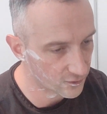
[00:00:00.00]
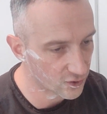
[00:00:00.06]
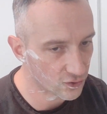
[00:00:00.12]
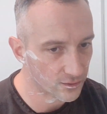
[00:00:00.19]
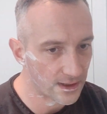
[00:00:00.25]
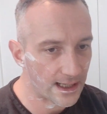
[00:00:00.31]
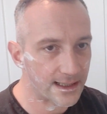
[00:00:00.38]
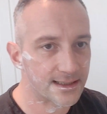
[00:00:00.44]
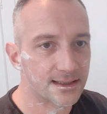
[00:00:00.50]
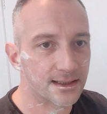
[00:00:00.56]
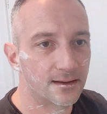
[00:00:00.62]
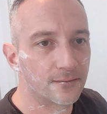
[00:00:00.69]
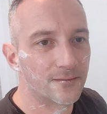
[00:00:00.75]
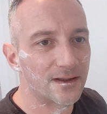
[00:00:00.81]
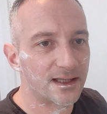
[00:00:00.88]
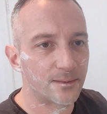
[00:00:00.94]
of
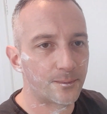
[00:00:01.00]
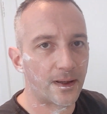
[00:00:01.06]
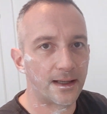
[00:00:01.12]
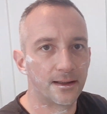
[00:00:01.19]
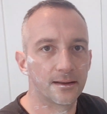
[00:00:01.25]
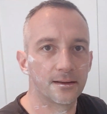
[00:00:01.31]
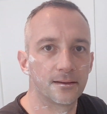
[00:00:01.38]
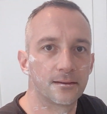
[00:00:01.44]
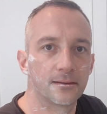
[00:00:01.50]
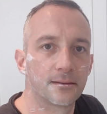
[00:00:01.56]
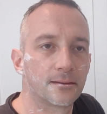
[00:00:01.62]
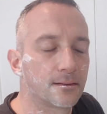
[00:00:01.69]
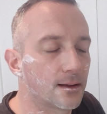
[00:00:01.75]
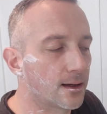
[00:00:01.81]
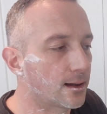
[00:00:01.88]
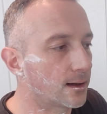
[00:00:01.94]
creative, independent,
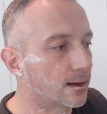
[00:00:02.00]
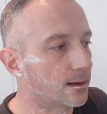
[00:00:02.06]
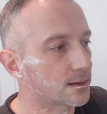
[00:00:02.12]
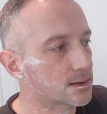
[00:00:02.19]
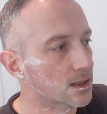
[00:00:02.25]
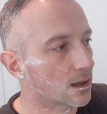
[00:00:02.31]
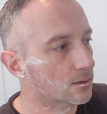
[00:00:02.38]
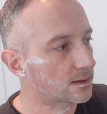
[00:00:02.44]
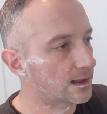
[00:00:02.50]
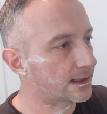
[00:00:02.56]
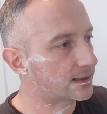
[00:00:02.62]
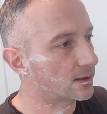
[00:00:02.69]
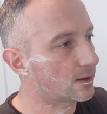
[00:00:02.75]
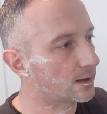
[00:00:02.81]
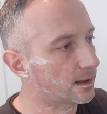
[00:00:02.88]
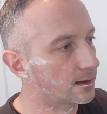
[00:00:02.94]

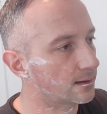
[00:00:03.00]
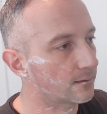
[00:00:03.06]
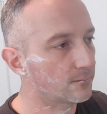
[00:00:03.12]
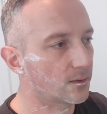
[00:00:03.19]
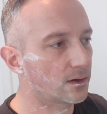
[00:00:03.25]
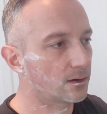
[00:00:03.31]
child-led learning.